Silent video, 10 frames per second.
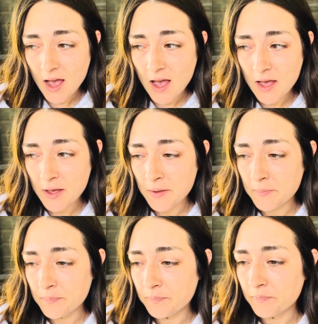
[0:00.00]

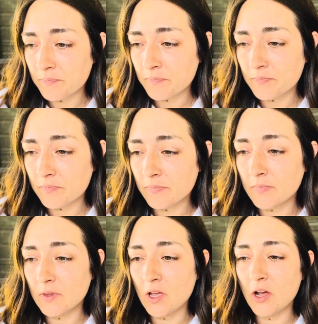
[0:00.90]
um
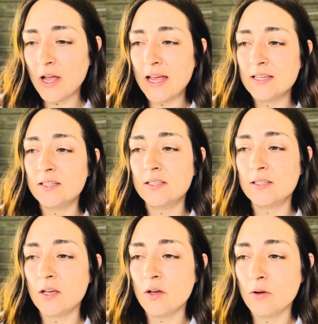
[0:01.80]
okay,
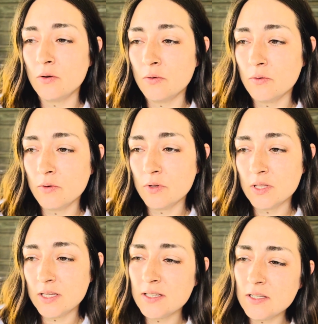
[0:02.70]
so
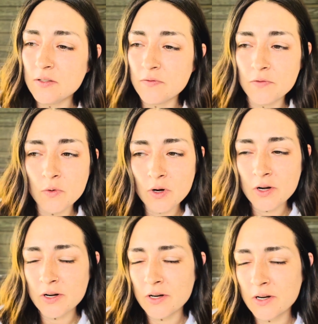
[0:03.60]
this is
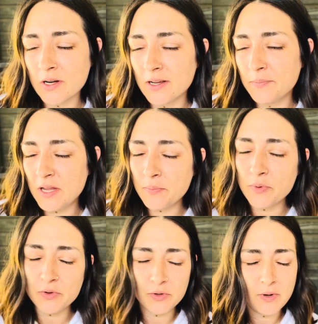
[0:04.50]
for
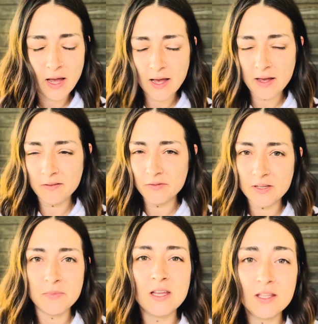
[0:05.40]
people who have
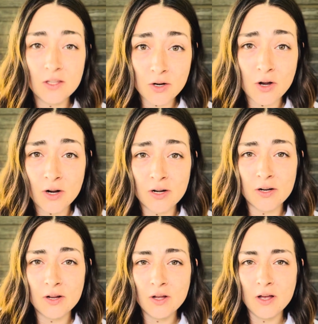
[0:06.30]
something in their heart,
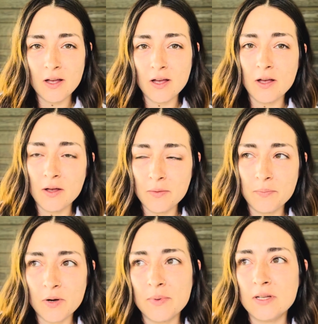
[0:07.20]
a
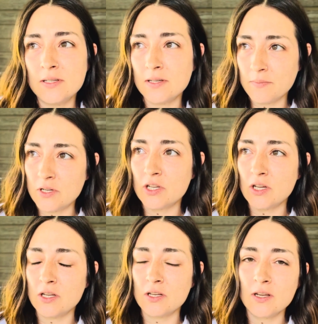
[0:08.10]
purpose, a
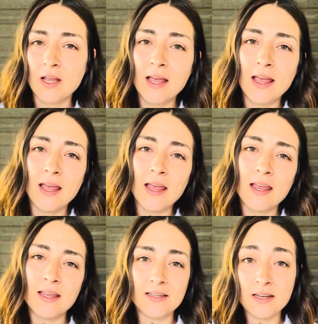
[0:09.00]
mission,
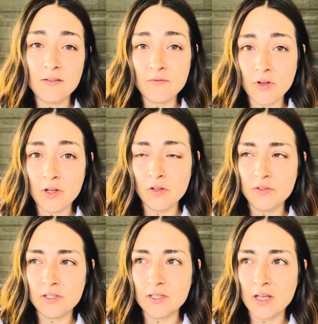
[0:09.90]
and it
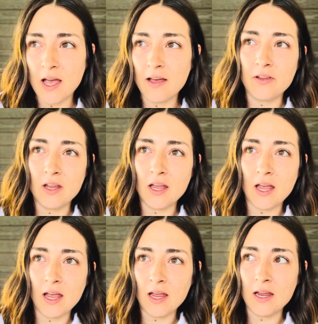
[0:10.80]
involves having
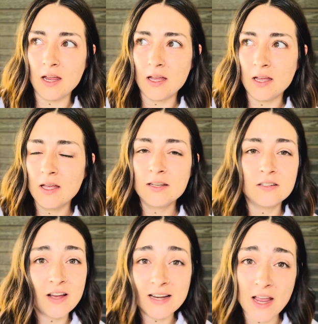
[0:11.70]
a
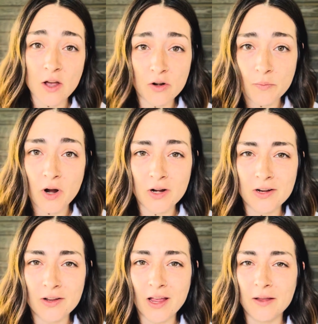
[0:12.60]
divine counterpart.
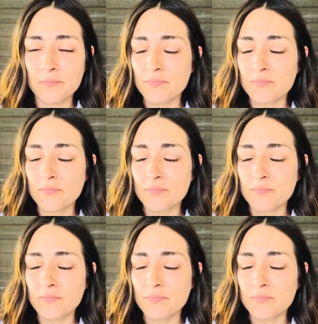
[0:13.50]
Okay.